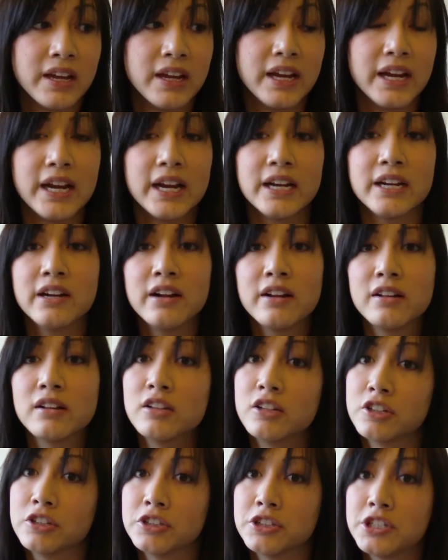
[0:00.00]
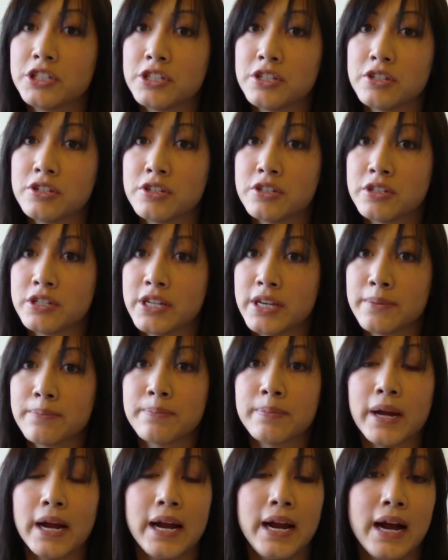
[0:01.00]
And another little tip
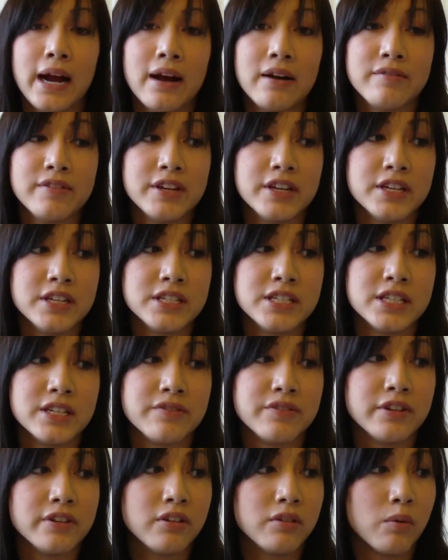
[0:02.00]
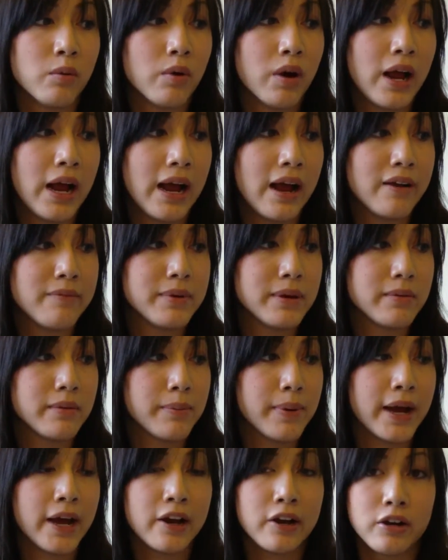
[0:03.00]
I have is if you don't have baby
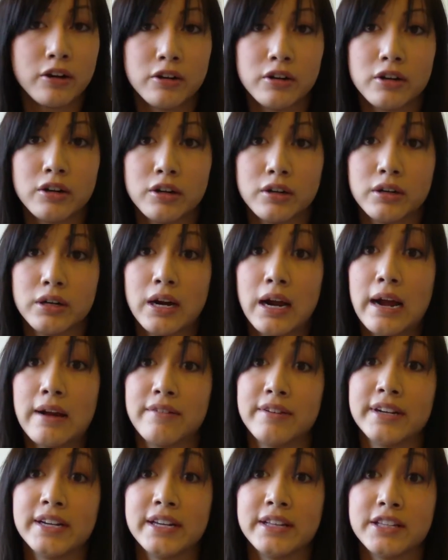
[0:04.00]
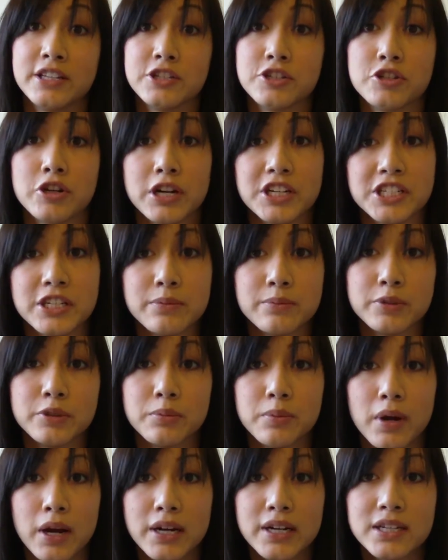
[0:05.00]
powder or have any of these dry shampoo
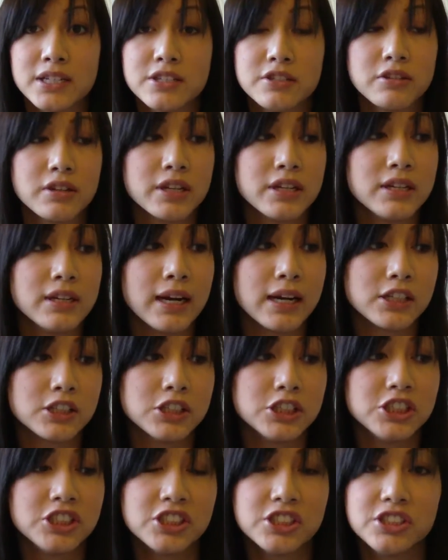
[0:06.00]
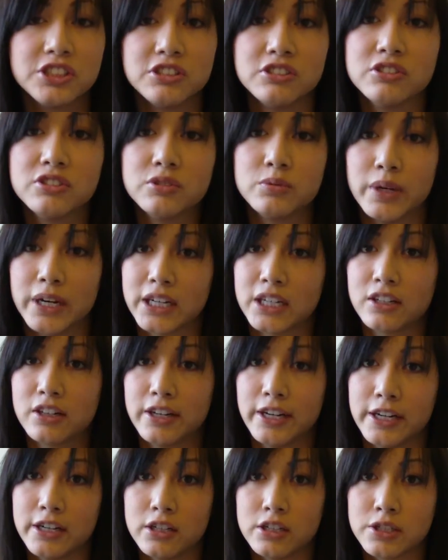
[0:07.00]
products you can actually just use regular
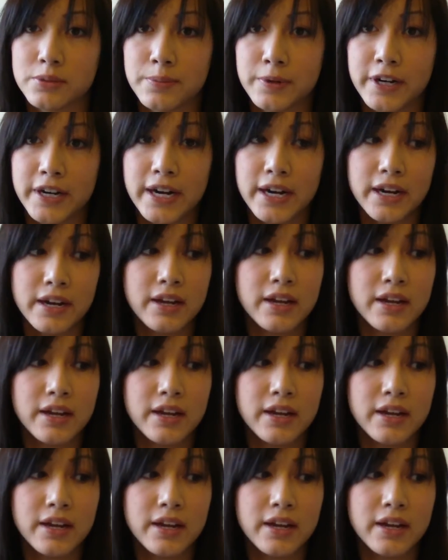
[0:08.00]
hairspray